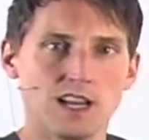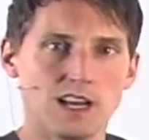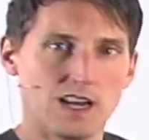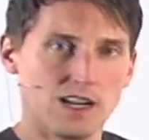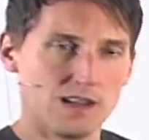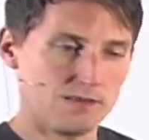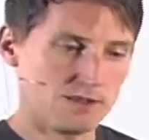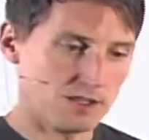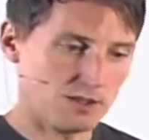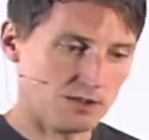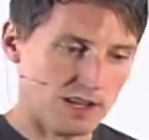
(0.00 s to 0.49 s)

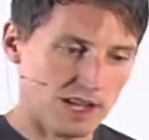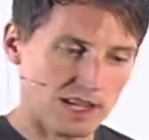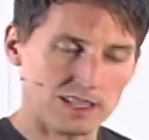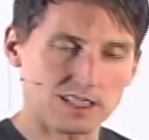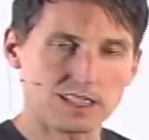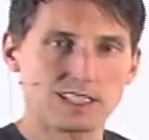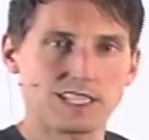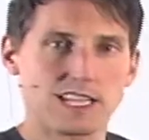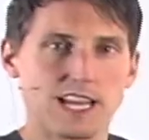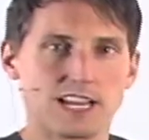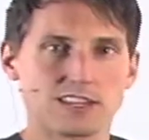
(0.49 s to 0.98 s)
You
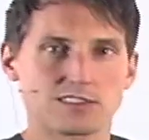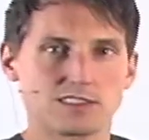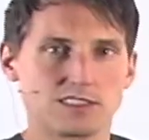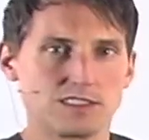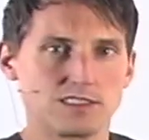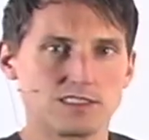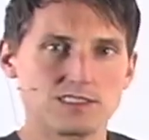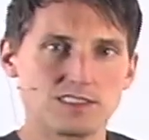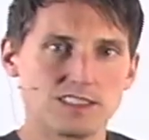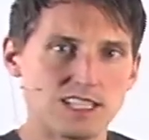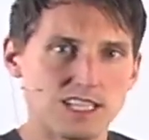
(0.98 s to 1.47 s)
can actually
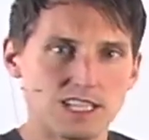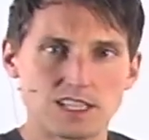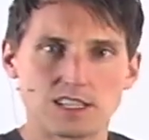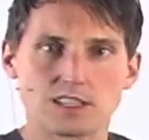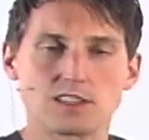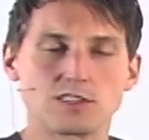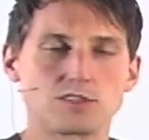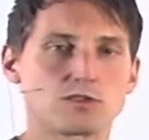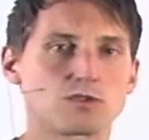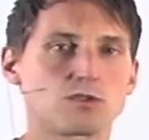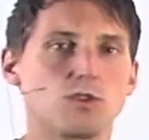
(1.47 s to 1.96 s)
see a
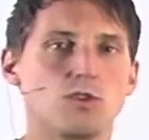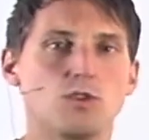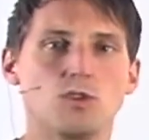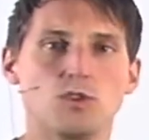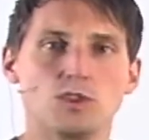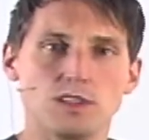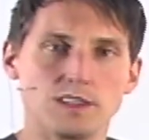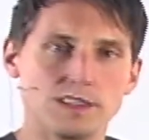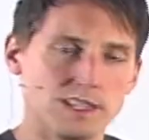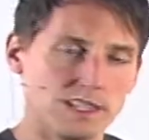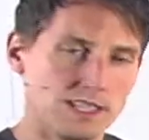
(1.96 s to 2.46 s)

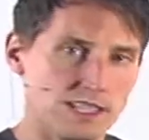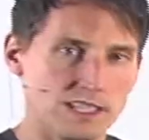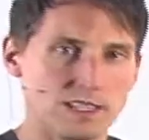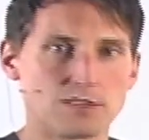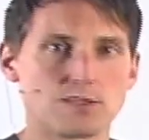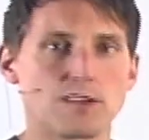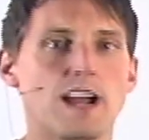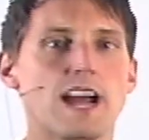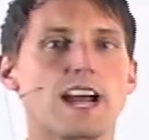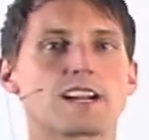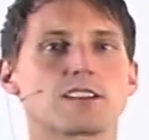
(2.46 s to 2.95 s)
control and then
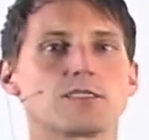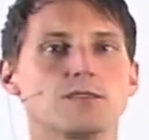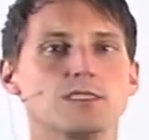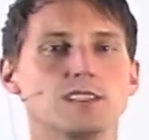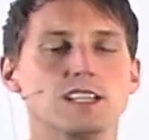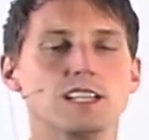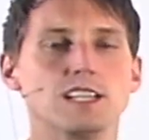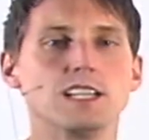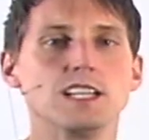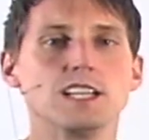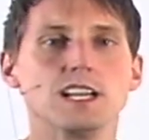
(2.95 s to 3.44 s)
interact with
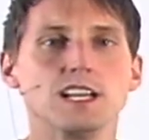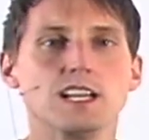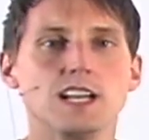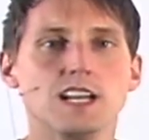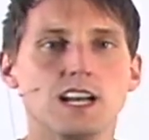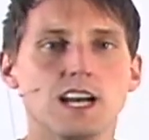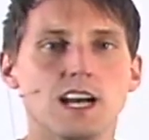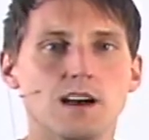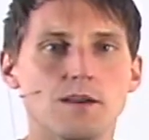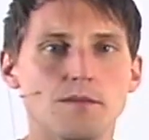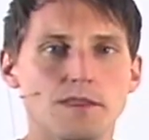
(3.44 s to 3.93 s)
it.
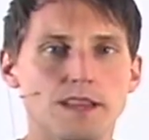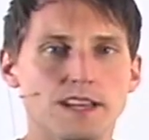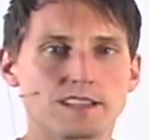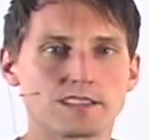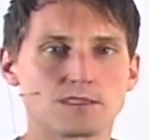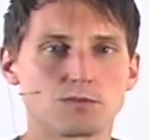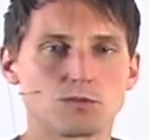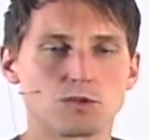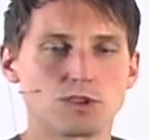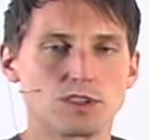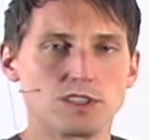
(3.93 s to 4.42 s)

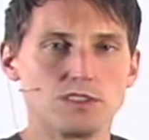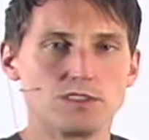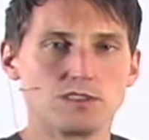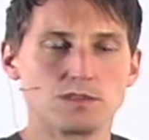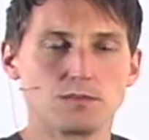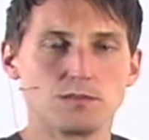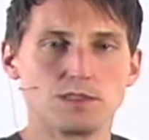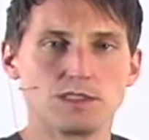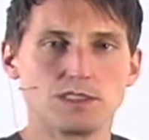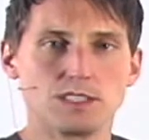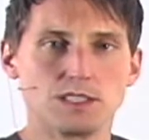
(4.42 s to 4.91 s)
That's more
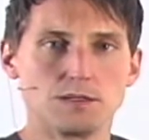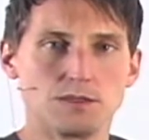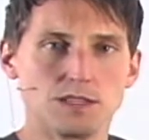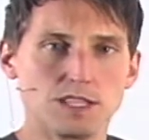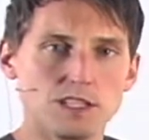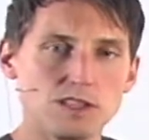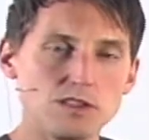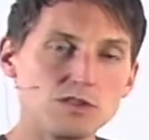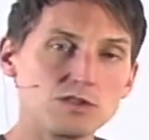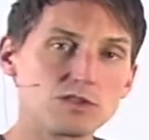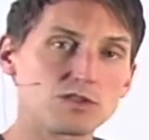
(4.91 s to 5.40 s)
usability. But
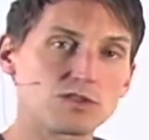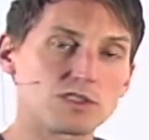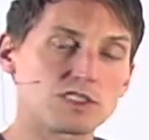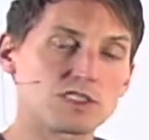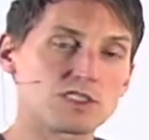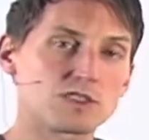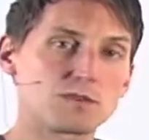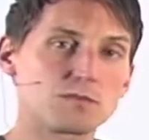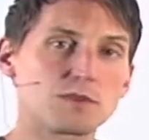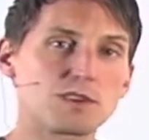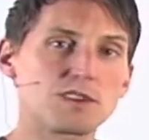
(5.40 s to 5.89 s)
user
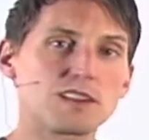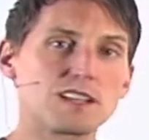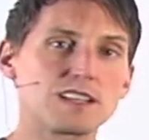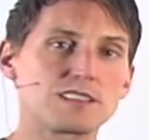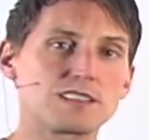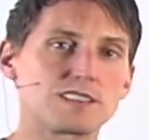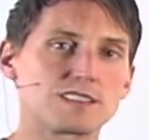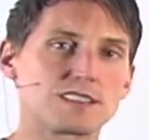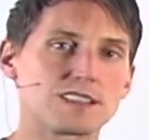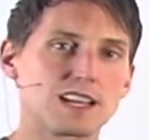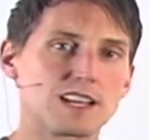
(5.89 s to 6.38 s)

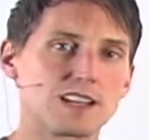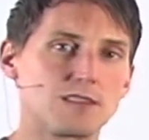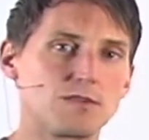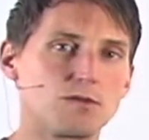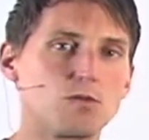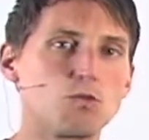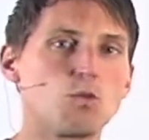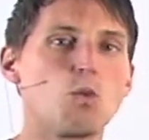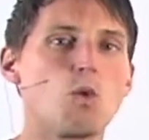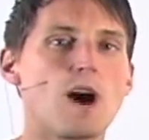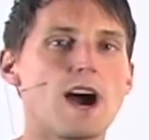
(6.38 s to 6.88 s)
experience is kind of
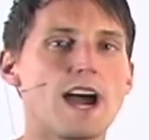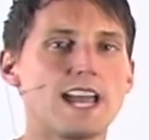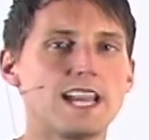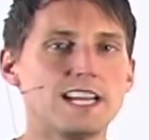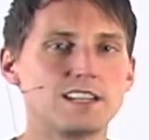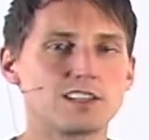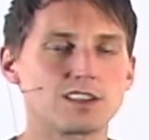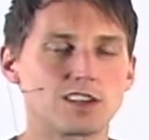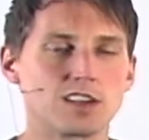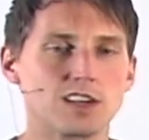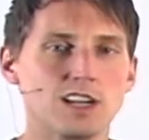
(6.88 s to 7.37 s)

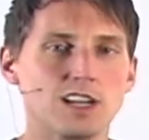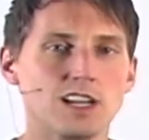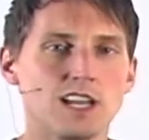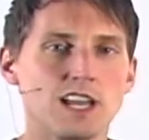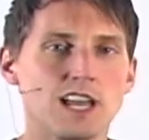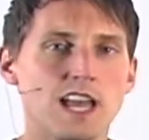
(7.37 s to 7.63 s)
wider.